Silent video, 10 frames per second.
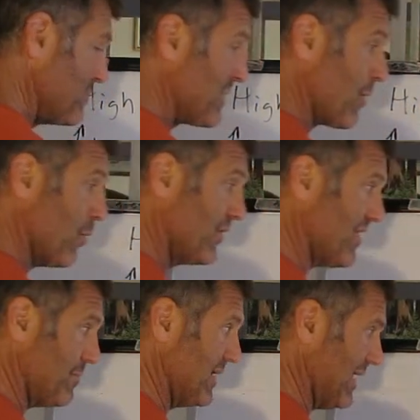What does that
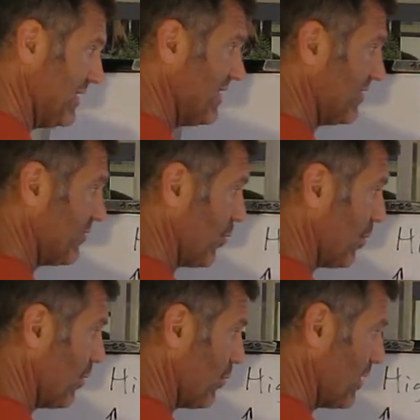mean? It takes
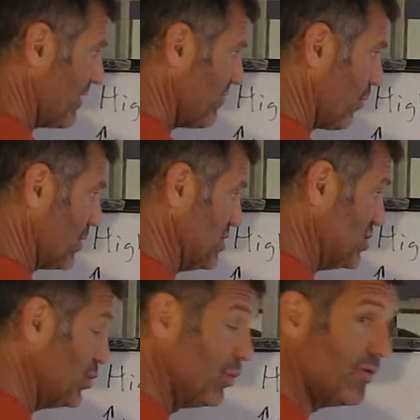4.184 joules